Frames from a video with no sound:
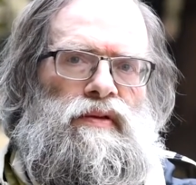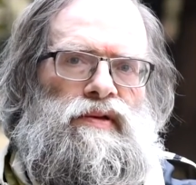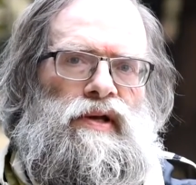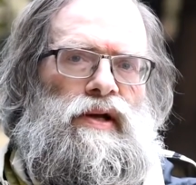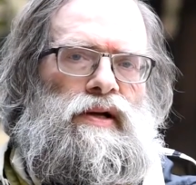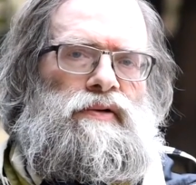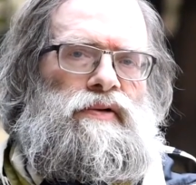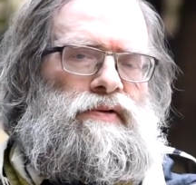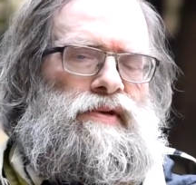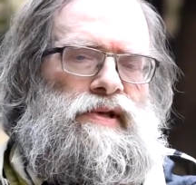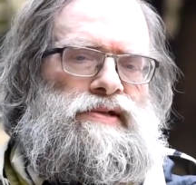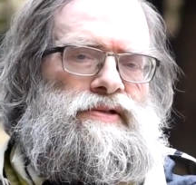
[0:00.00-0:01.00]
They are
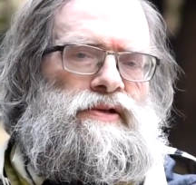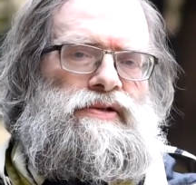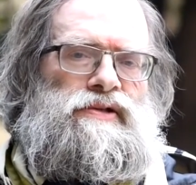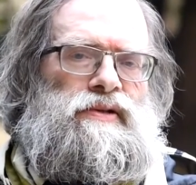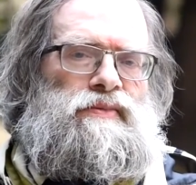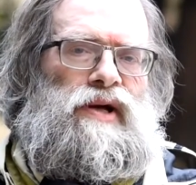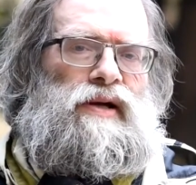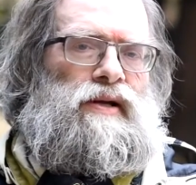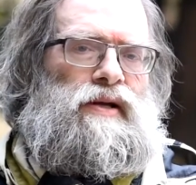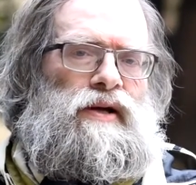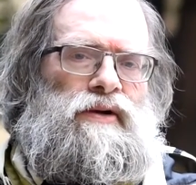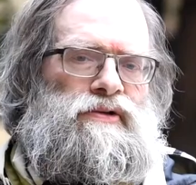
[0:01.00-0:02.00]
not as such
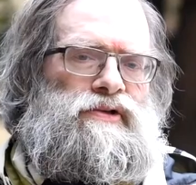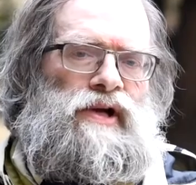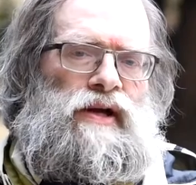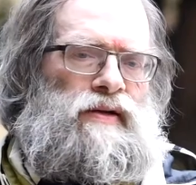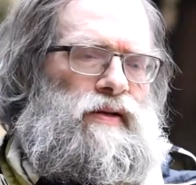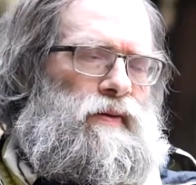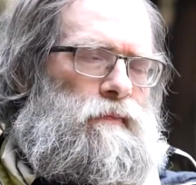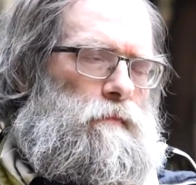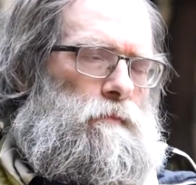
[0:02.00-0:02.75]
America or China.